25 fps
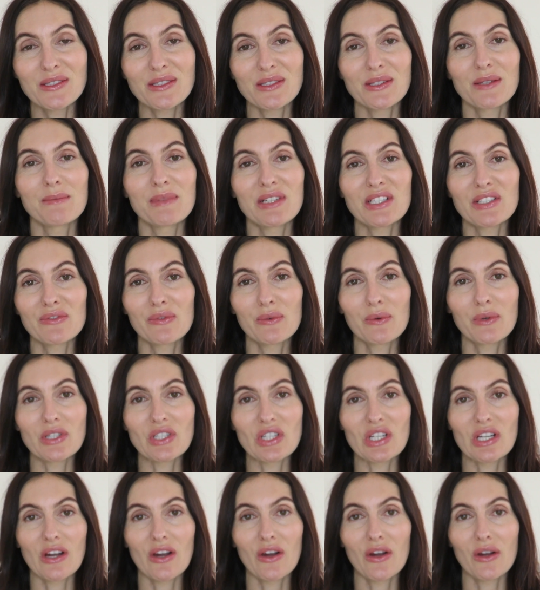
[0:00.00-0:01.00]
you so much for
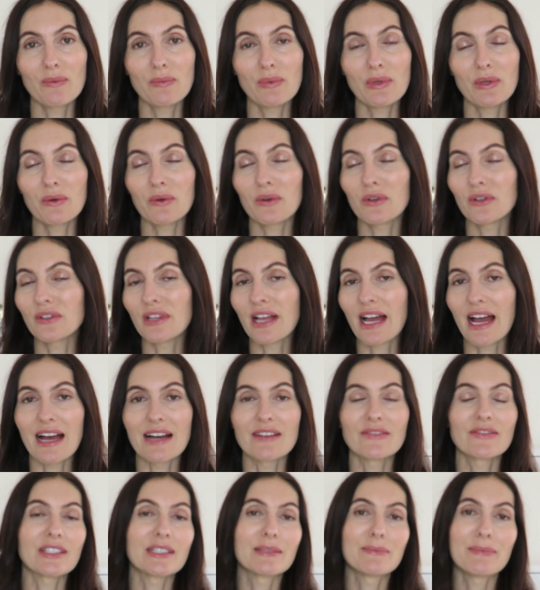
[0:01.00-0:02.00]
watching. I hope you all
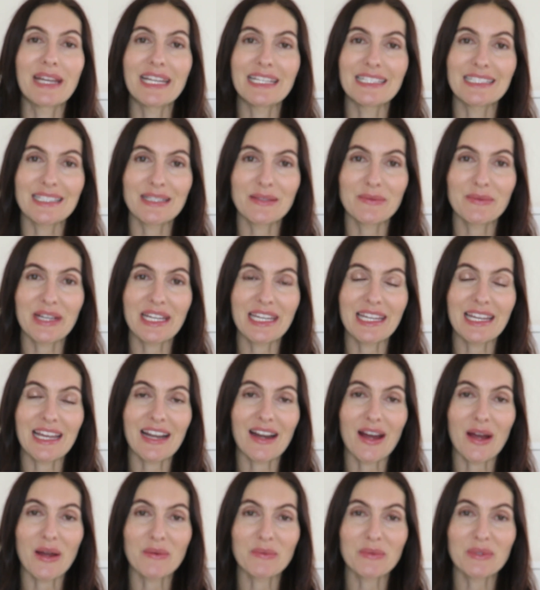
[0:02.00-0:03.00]
have an amazing week
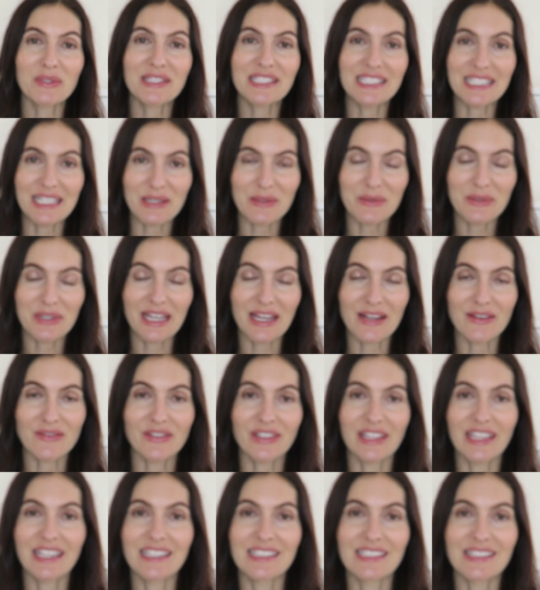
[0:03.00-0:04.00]
and I will see you again
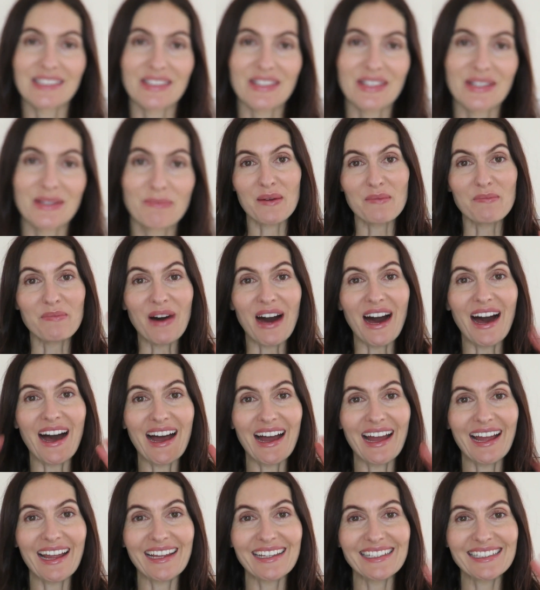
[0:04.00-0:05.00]
really soon.
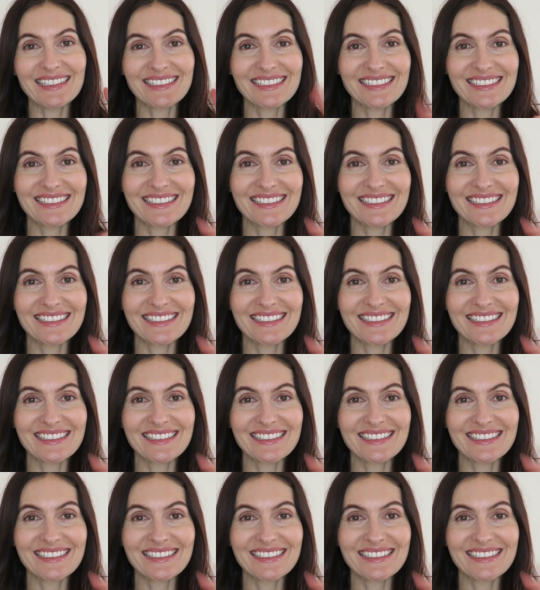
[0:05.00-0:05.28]
Bye!